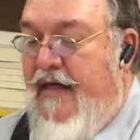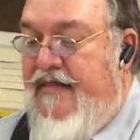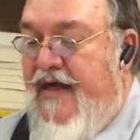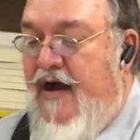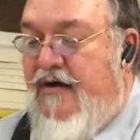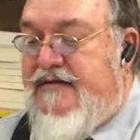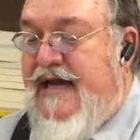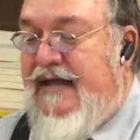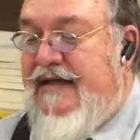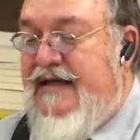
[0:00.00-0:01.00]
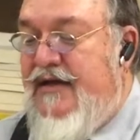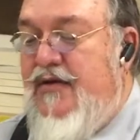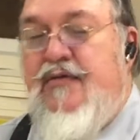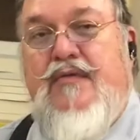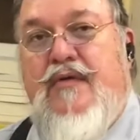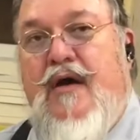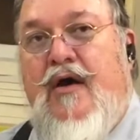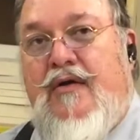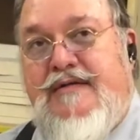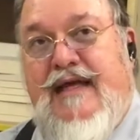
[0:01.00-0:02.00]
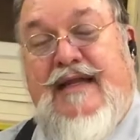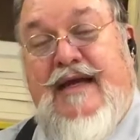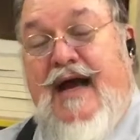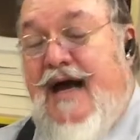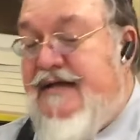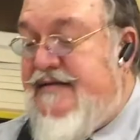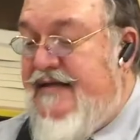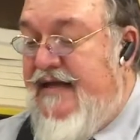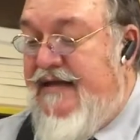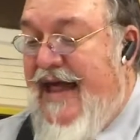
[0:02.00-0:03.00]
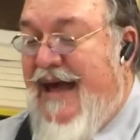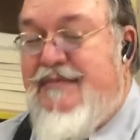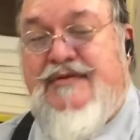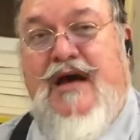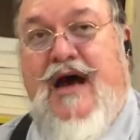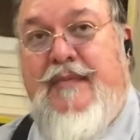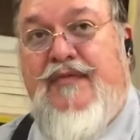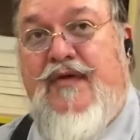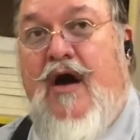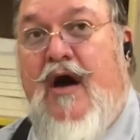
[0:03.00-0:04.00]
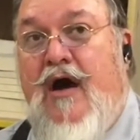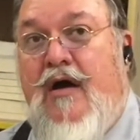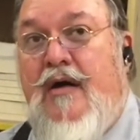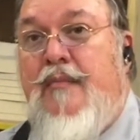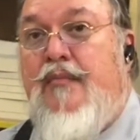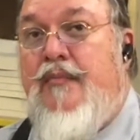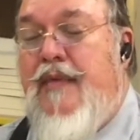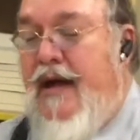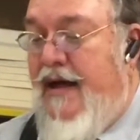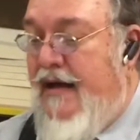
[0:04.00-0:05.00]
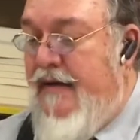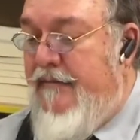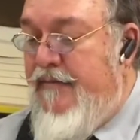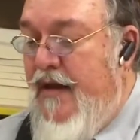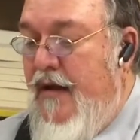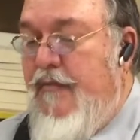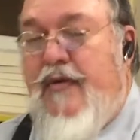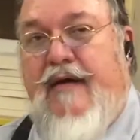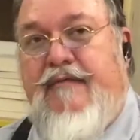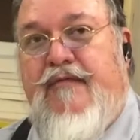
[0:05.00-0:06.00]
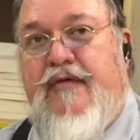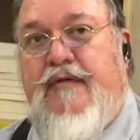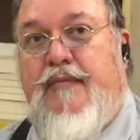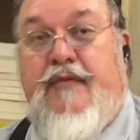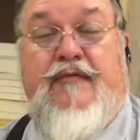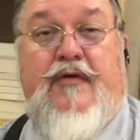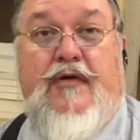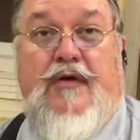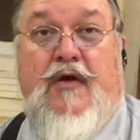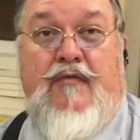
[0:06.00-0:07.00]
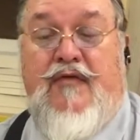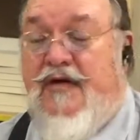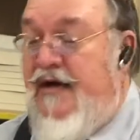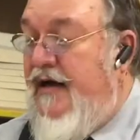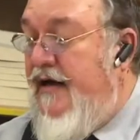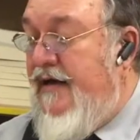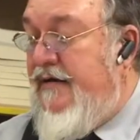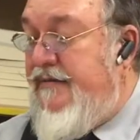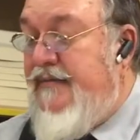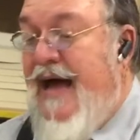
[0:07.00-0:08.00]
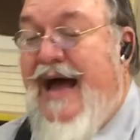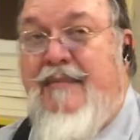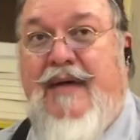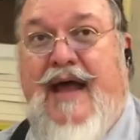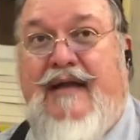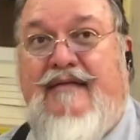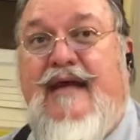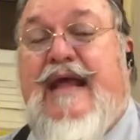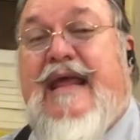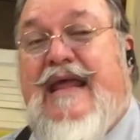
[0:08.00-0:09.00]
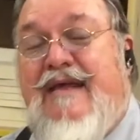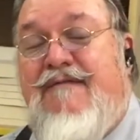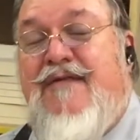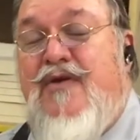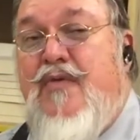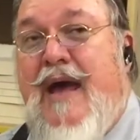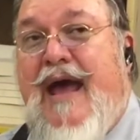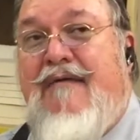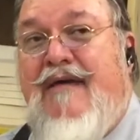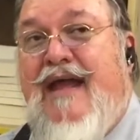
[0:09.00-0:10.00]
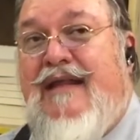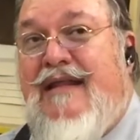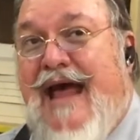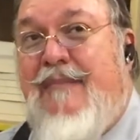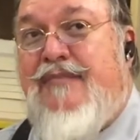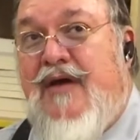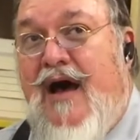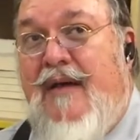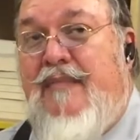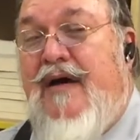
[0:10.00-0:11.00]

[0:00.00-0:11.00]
They are telling you, or telling us, that laptops are preferred over iPads. If you have a laptop